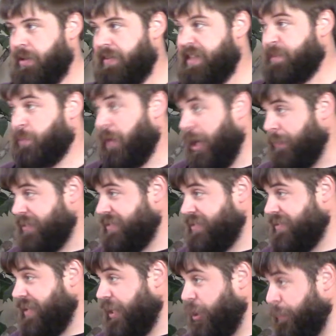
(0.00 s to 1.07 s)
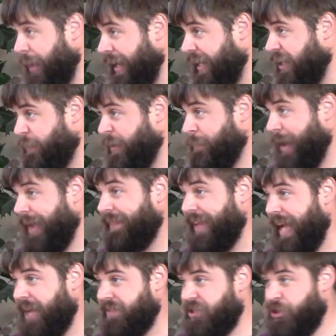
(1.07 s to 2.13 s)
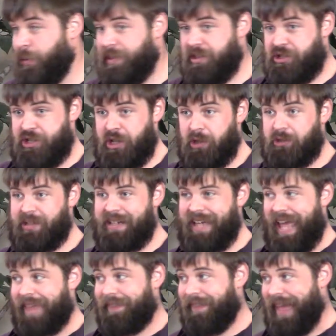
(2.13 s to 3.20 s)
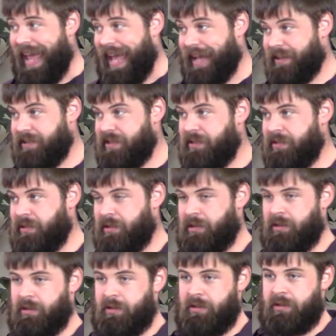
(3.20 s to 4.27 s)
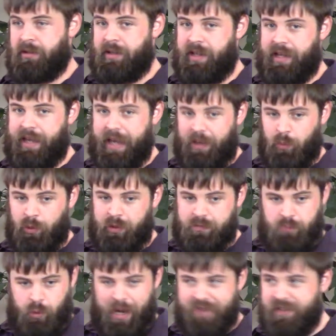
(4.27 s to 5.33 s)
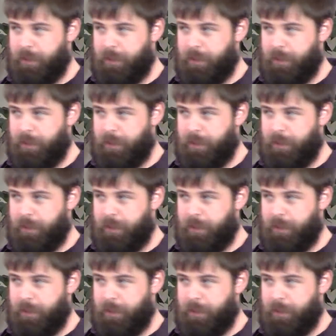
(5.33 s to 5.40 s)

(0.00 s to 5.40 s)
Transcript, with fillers: these promises that you're making to me mainly had to do with children and land. And we're, we're having a